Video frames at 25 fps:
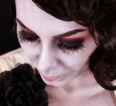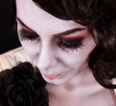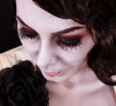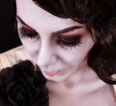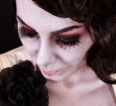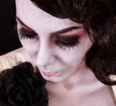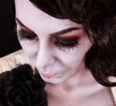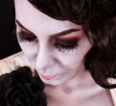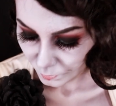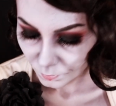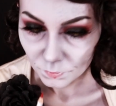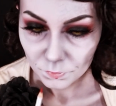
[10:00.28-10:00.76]

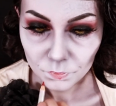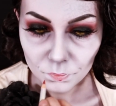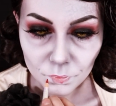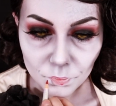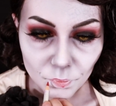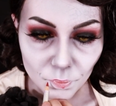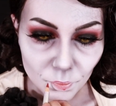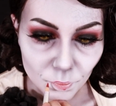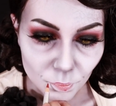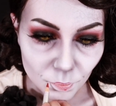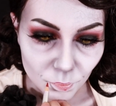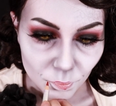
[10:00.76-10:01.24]
this
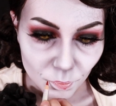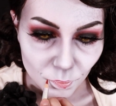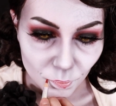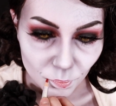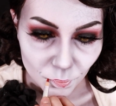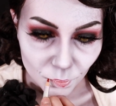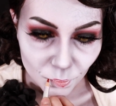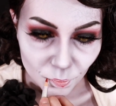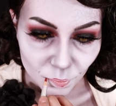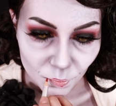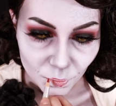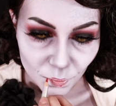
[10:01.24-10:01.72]
red lip
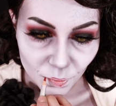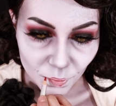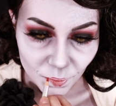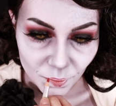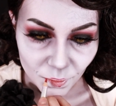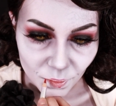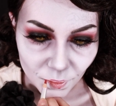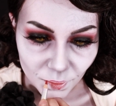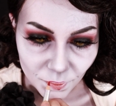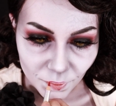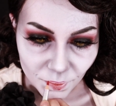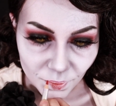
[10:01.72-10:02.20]
liner
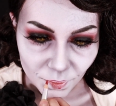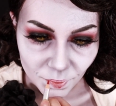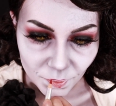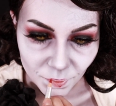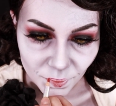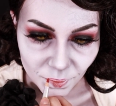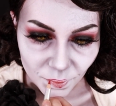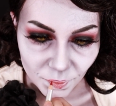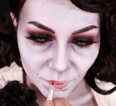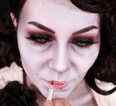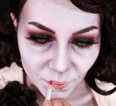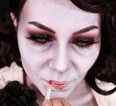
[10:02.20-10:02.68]
and
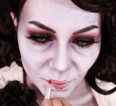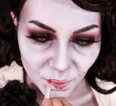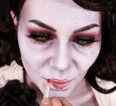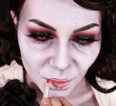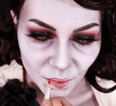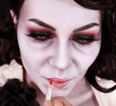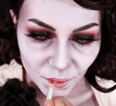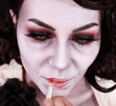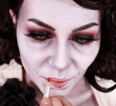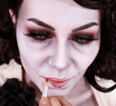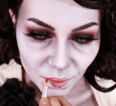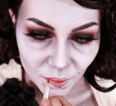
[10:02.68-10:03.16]
lipstick,
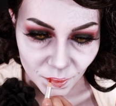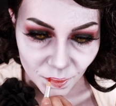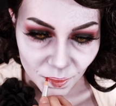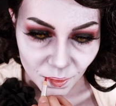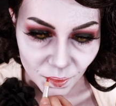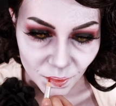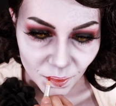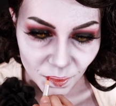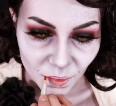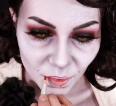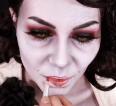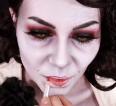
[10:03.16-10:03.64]

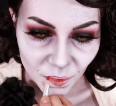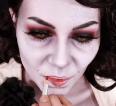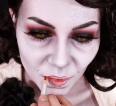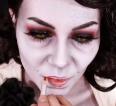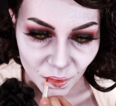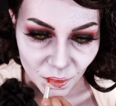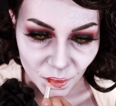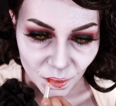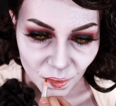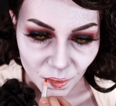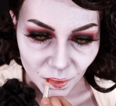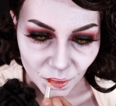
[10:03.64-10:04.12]

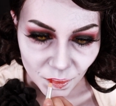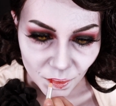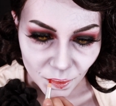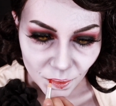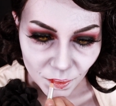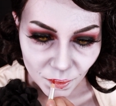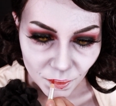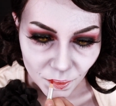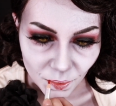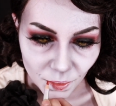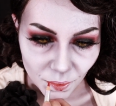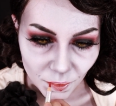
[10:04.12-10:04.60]
but
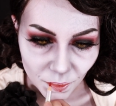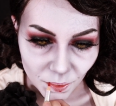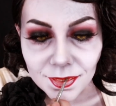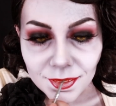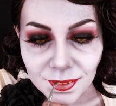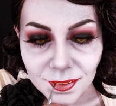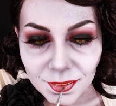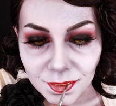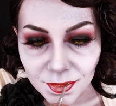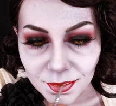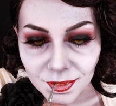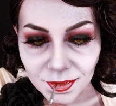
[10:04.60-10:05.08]

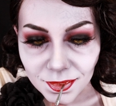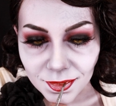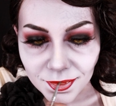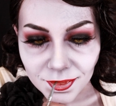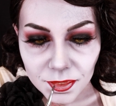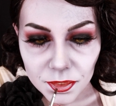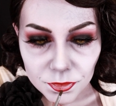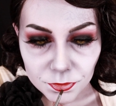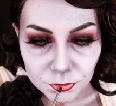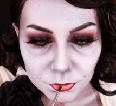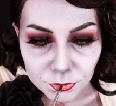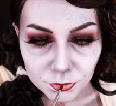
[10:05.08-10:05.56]

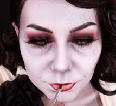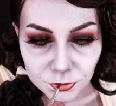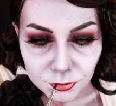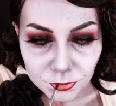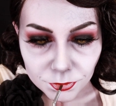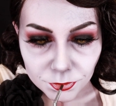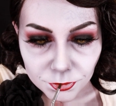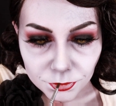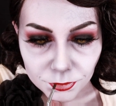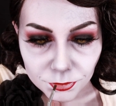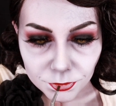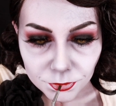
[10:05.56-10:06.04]
it
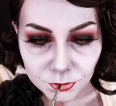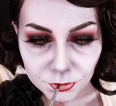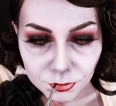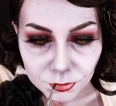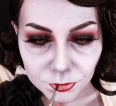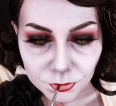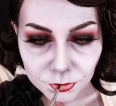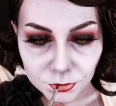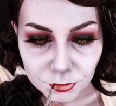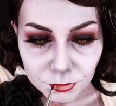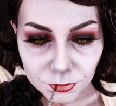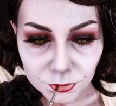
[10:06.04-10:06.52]
was
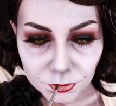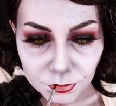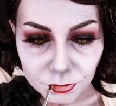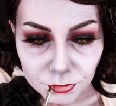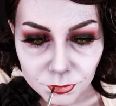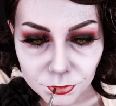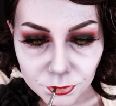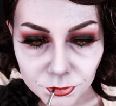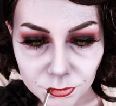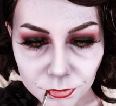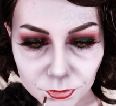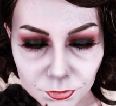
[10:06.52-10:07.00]

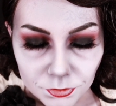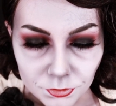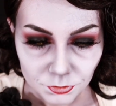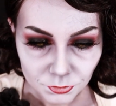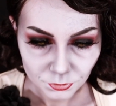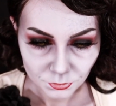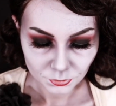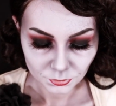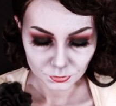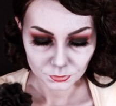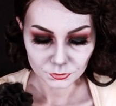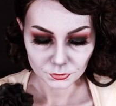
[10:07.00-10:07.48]
too
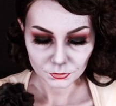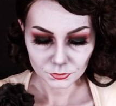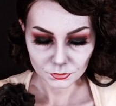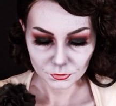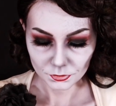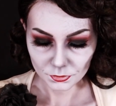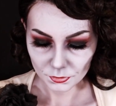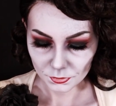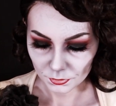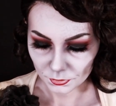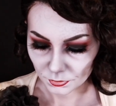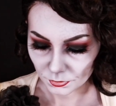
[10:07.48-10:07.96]

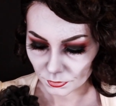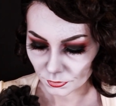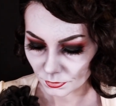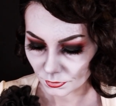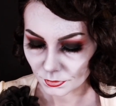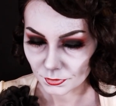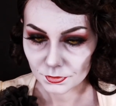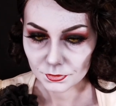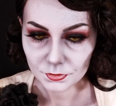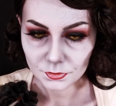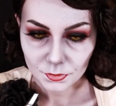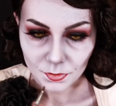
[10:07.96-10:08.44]
red,
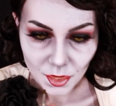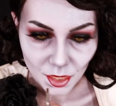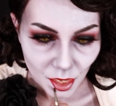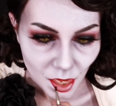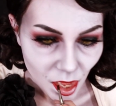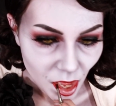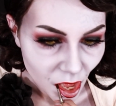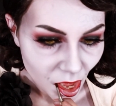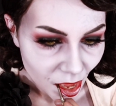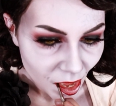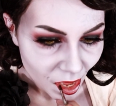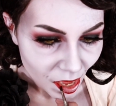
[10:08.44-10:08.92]
so I
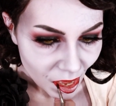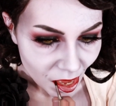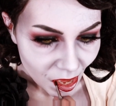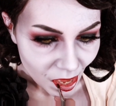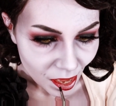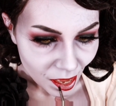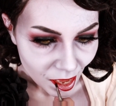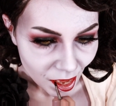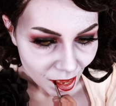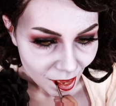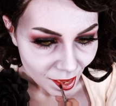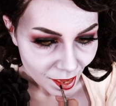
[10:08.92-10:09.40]
did
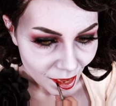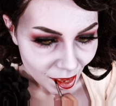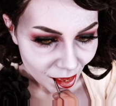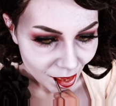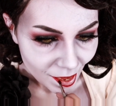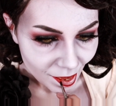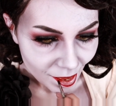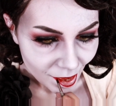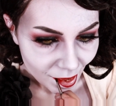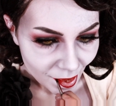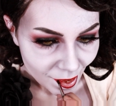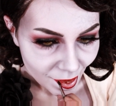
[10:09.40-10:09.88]
change it
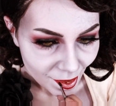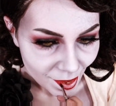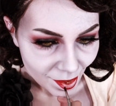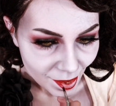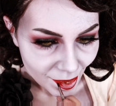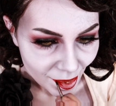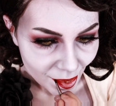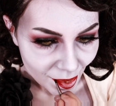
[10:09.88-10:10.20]
later